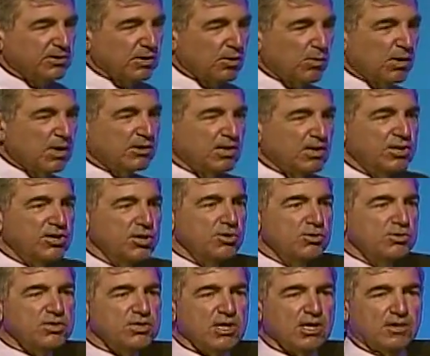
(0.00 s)
It went to
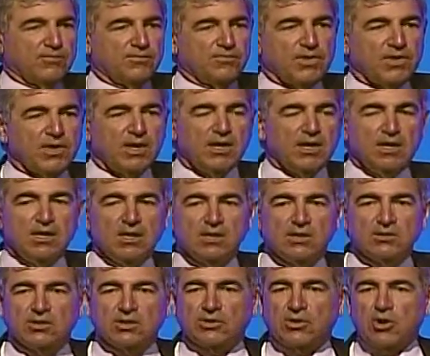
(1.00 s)
Houston,
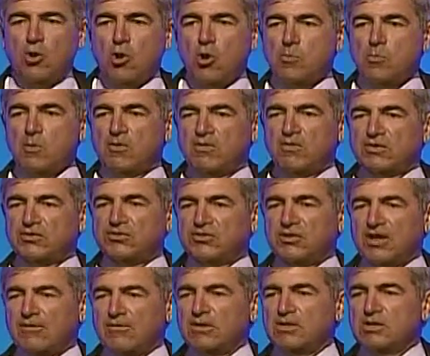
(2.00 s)
to the home of a
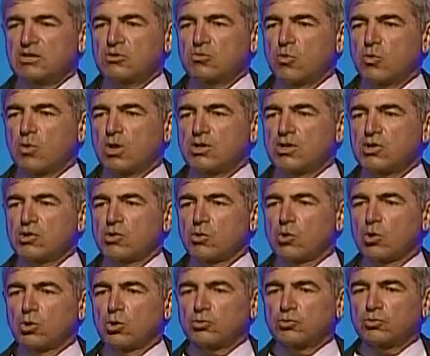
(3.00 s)

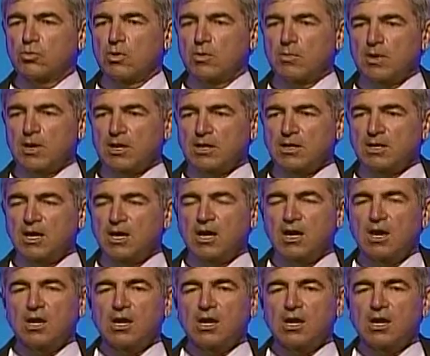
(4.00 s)
71-year-old woman